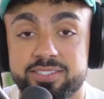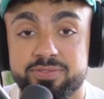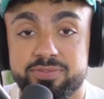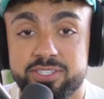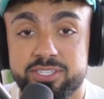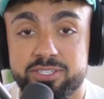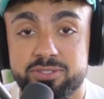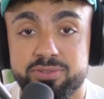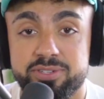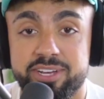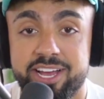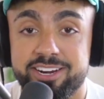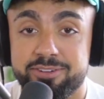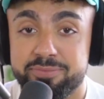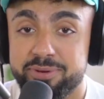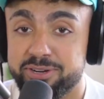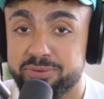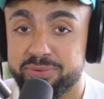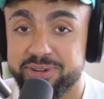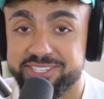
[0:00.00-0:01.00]
something creative
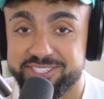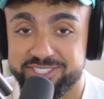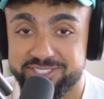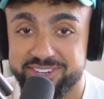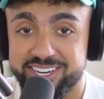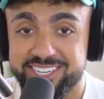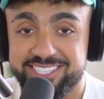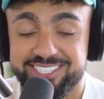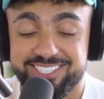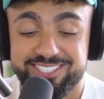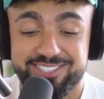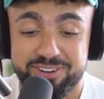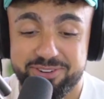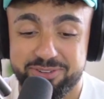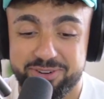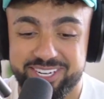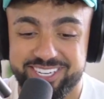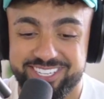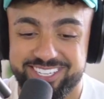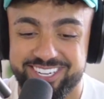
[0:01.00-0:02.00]
by the way you dress.
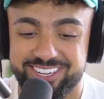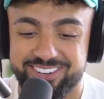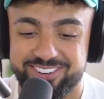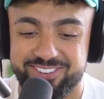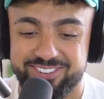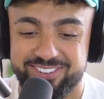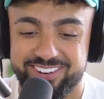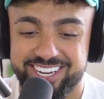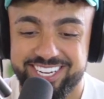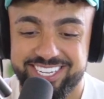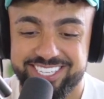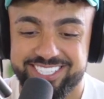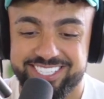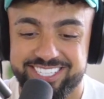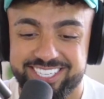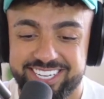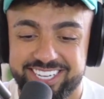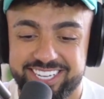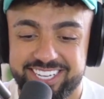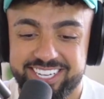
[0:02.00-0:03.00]
No, no ways.
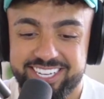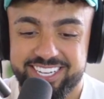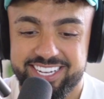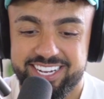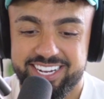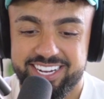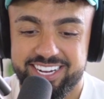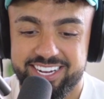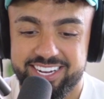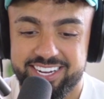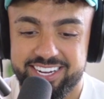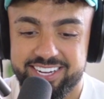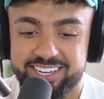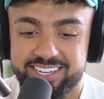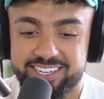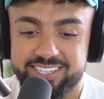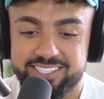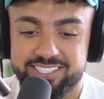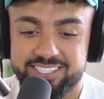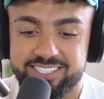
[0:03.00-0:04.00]

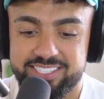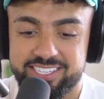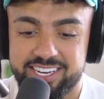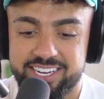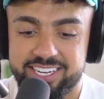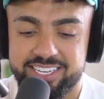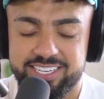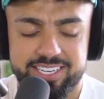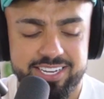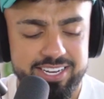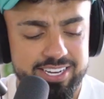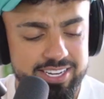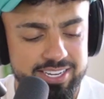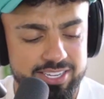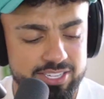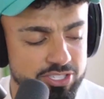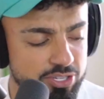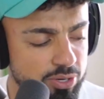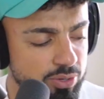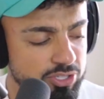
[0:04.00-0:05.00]

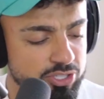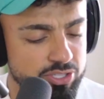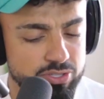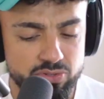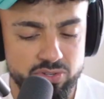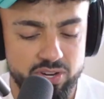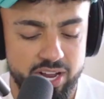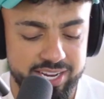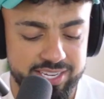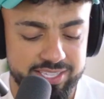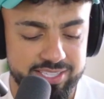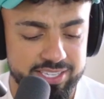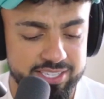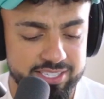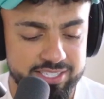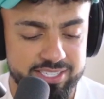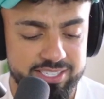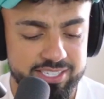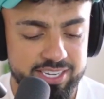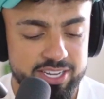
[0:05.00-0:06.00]
Don't you like
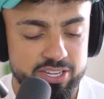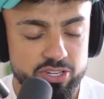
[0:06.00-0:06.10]
this